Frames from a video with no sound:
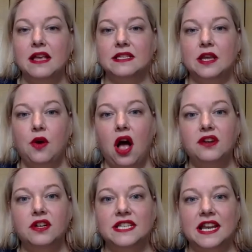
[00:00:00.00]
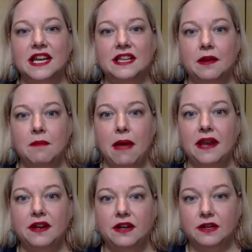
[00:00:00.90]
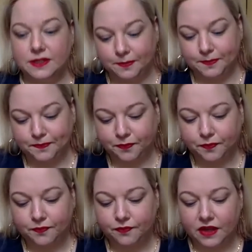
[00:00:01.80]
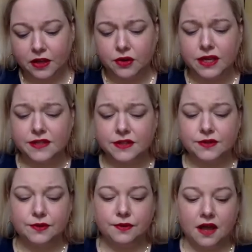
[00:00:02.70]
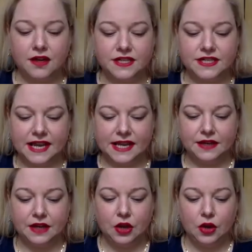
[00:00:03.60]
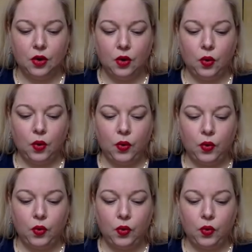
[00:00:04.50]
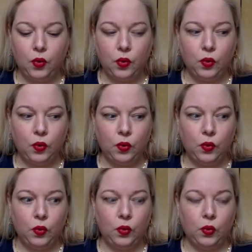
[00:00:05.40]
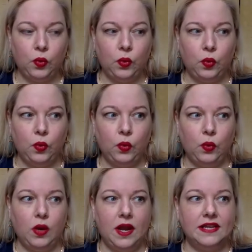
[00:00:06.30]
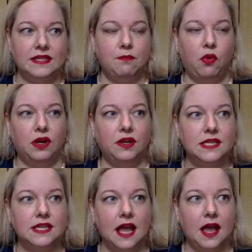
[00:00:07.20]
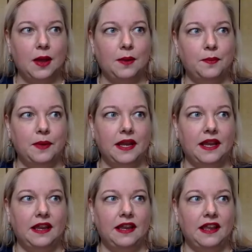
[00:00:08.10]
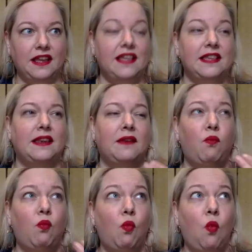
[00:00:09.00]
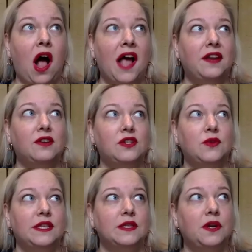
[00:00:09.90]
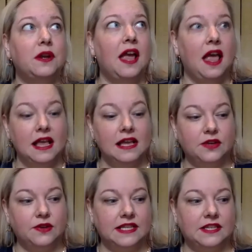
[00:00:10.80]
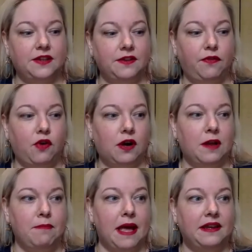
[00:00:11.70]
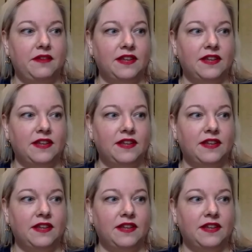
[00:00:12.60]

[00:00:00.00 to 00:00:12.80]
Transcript: So understanding the competitors, you need to understand who is important in why you're doing this work. So is it for competitive